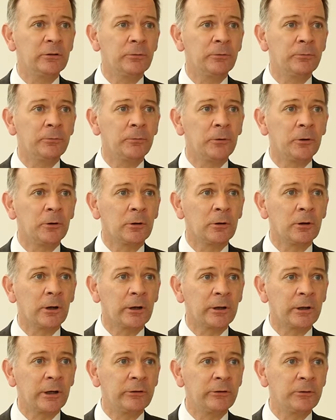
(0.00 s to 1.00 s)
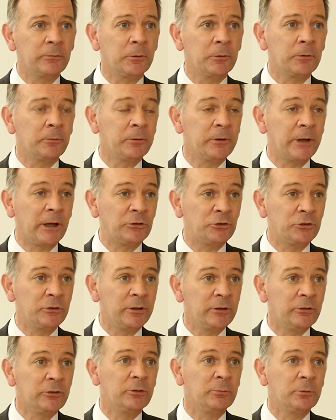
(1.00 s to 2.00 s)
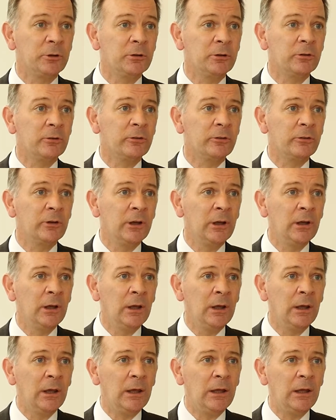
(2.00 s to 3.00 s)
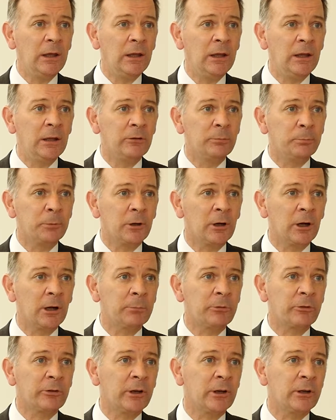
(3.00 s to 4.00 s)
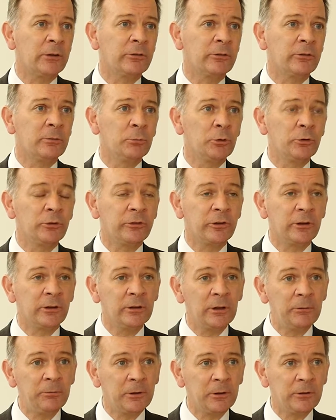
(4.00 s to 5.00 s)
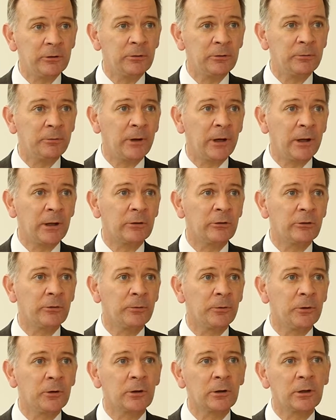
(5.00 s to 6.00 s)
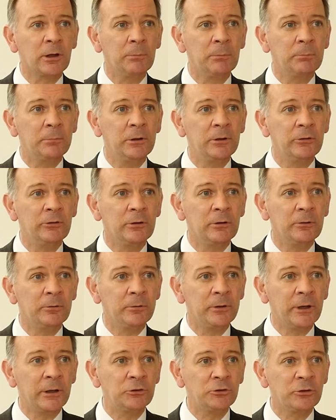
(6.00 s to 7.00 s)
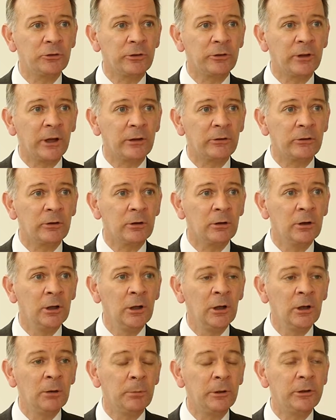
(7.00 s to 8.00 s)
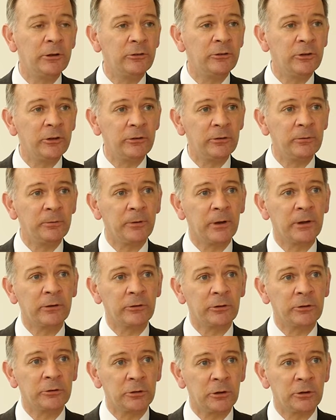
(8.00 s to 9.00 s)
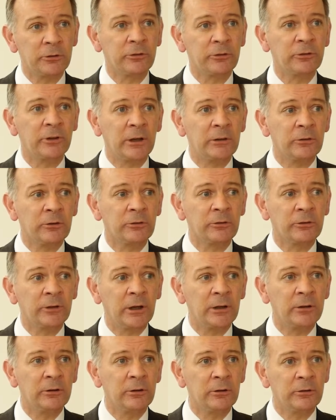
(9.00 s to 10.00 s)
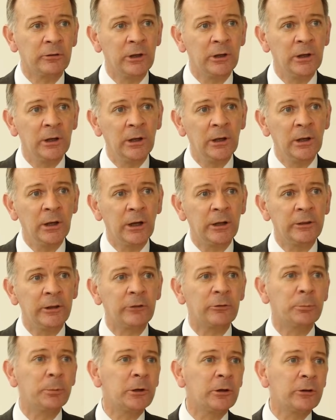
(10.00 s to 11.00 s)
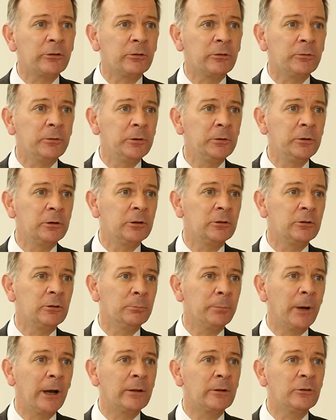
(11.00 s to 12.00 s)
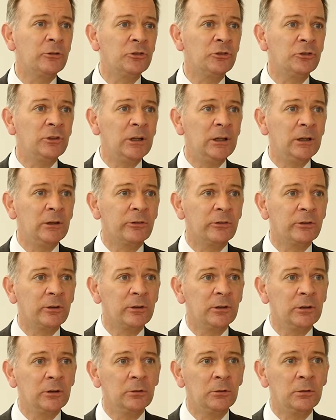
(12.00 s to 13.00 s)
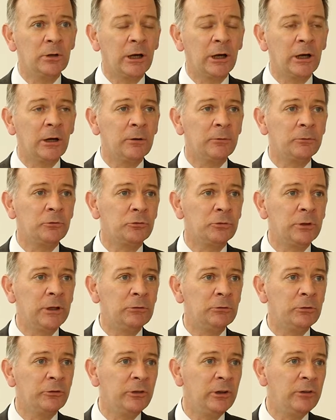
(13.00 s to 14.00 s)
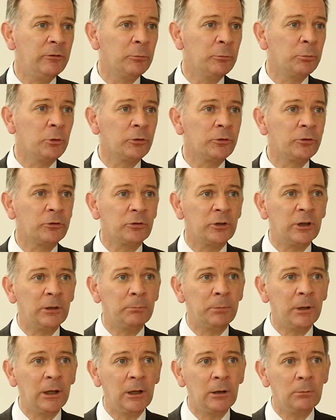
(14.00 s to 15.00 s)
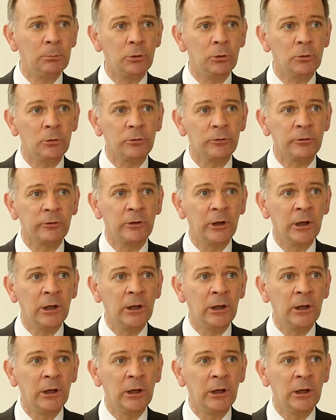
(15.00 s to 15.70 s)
for accounting for financial instruments. It perhaps has the most significant effects for companies in the financial sector, but it is in fact a cross-sector standard. And that's because if you look at your balance sheet, you'll have trade receivables, trade payables,